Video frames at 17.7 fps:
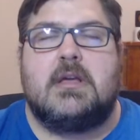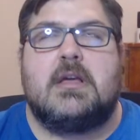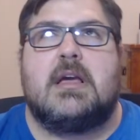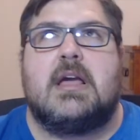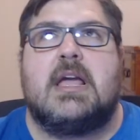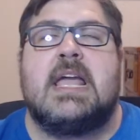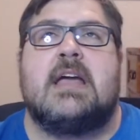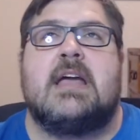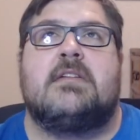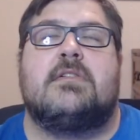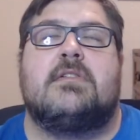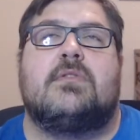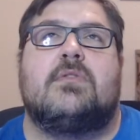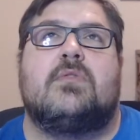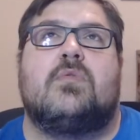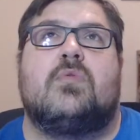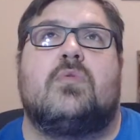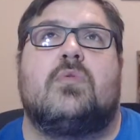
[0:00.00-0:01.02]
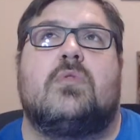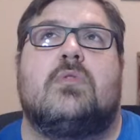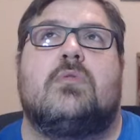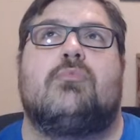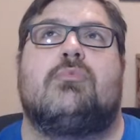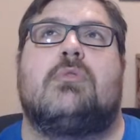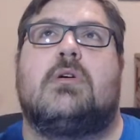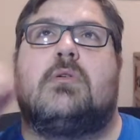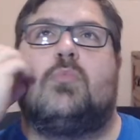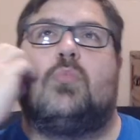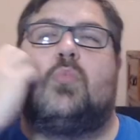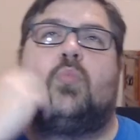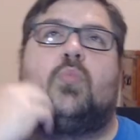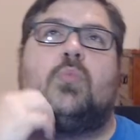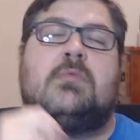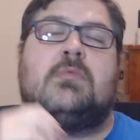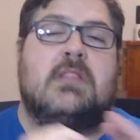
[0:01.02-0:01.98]
And
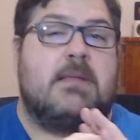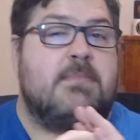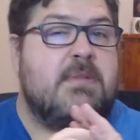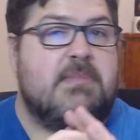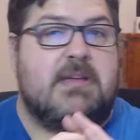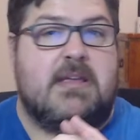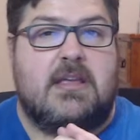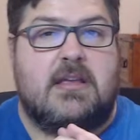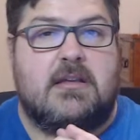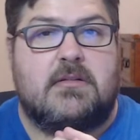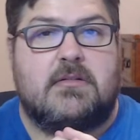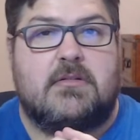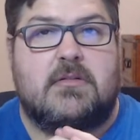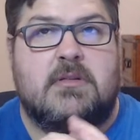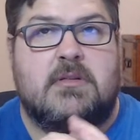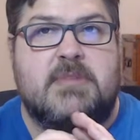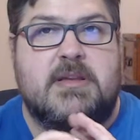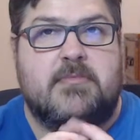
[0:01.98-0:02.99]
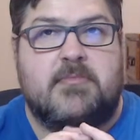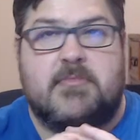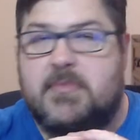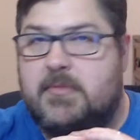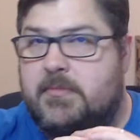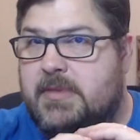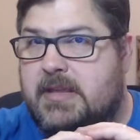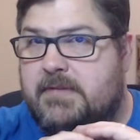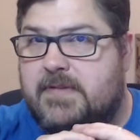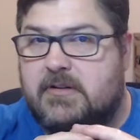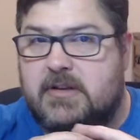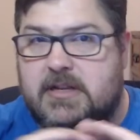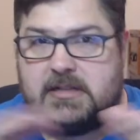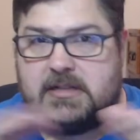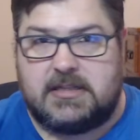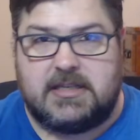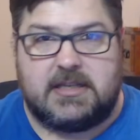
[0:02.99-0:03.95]
let me be
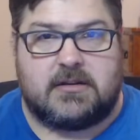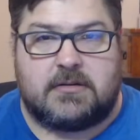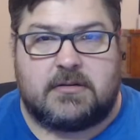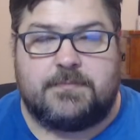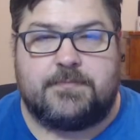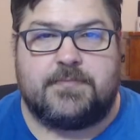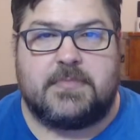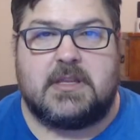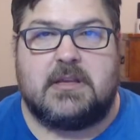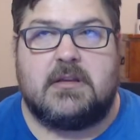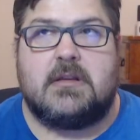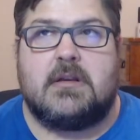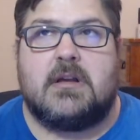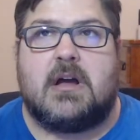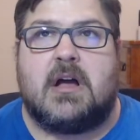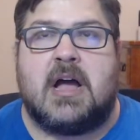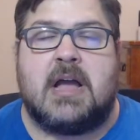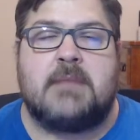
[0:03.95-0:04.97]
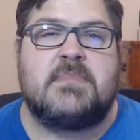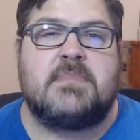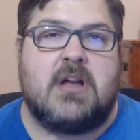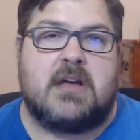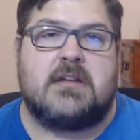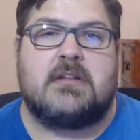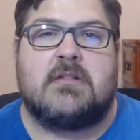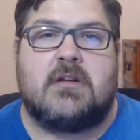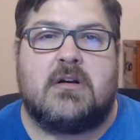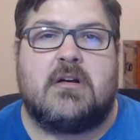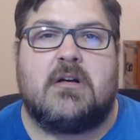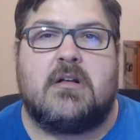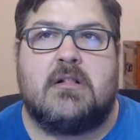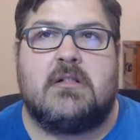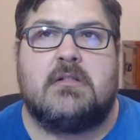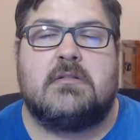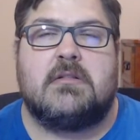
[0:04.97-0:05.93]
very clear. I'm not at
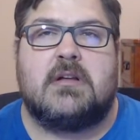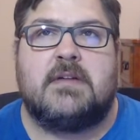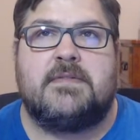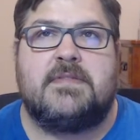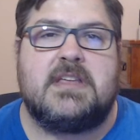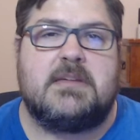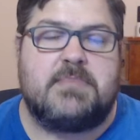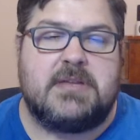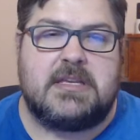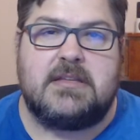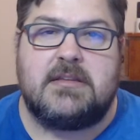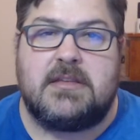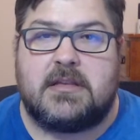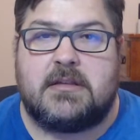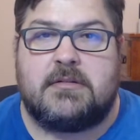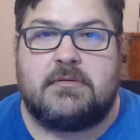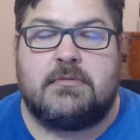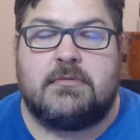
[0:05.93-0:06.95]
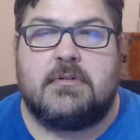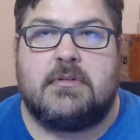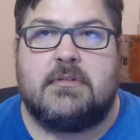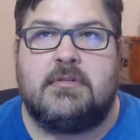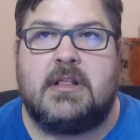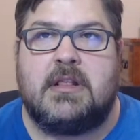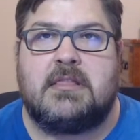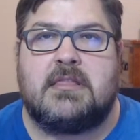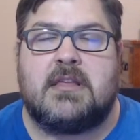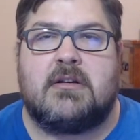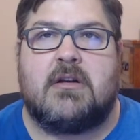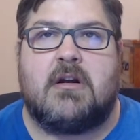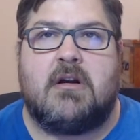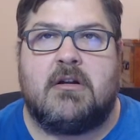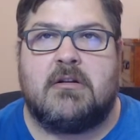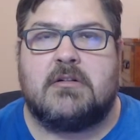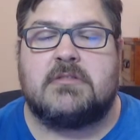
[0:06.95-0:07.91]
all of the opinion that
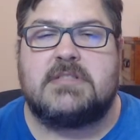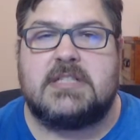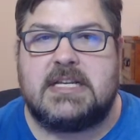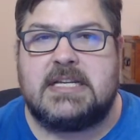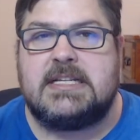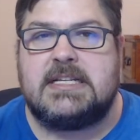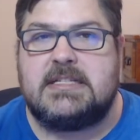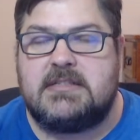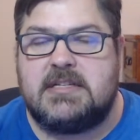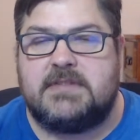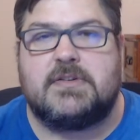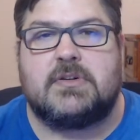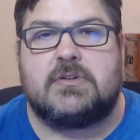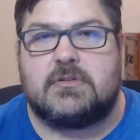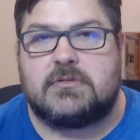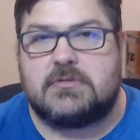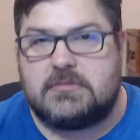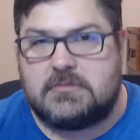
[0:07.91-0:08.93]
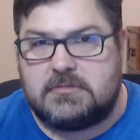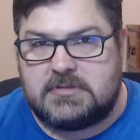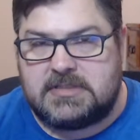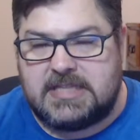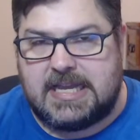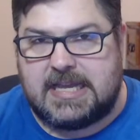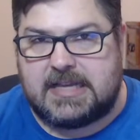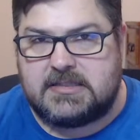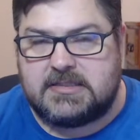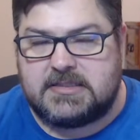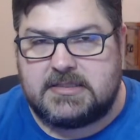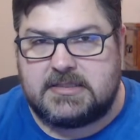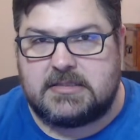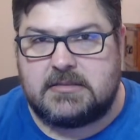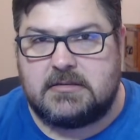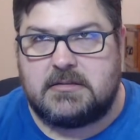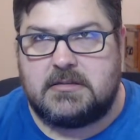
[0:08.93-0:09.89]
there aren't any difficult
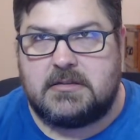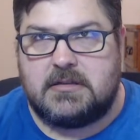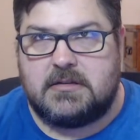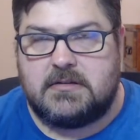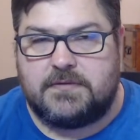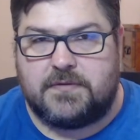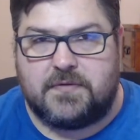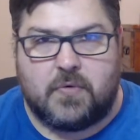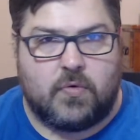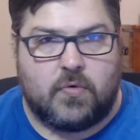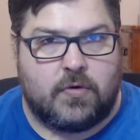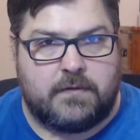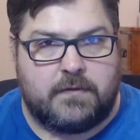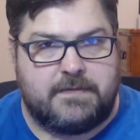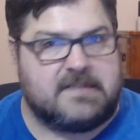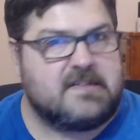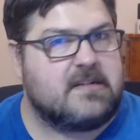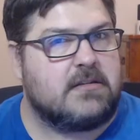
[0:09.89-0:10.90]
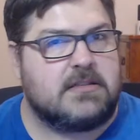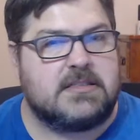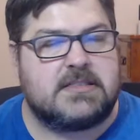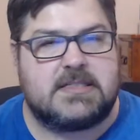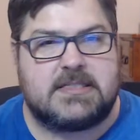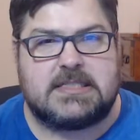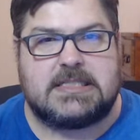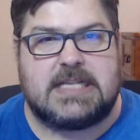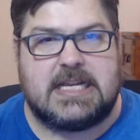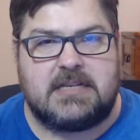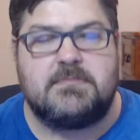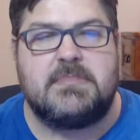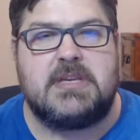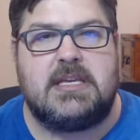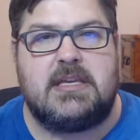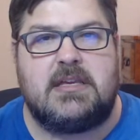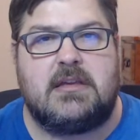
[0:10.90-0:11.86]
texts for physicalists like
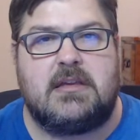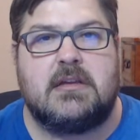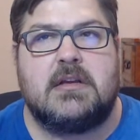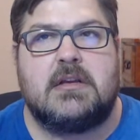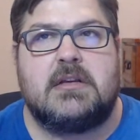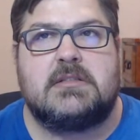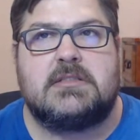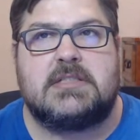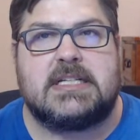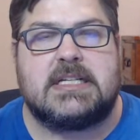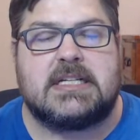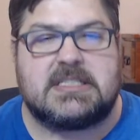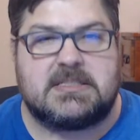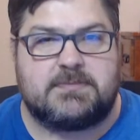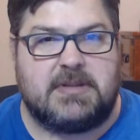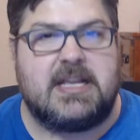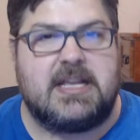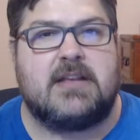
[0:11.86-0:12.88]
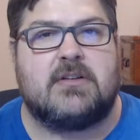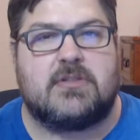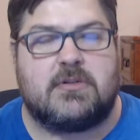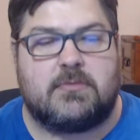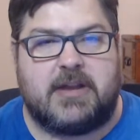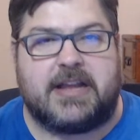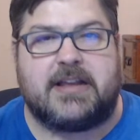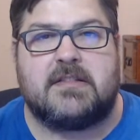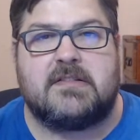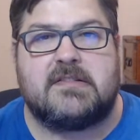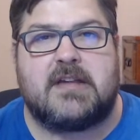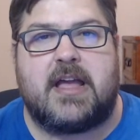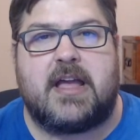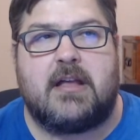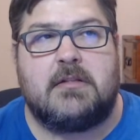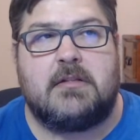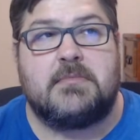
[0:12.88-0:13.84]
me to explain or to
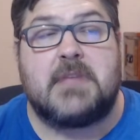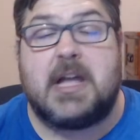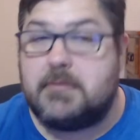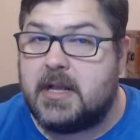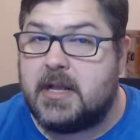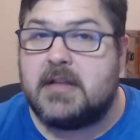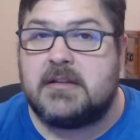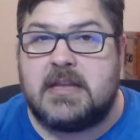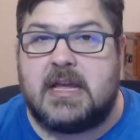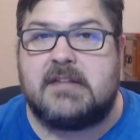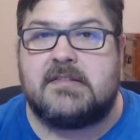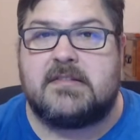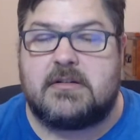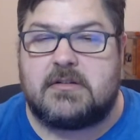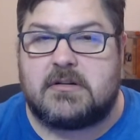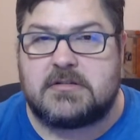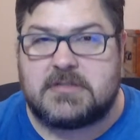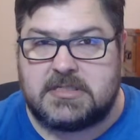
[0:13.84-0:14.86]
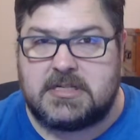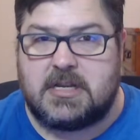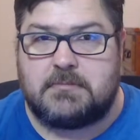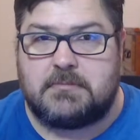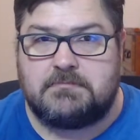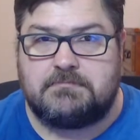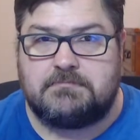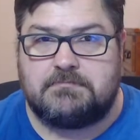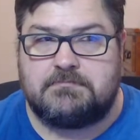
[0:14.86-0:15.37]
reconcile. I recognize there are some.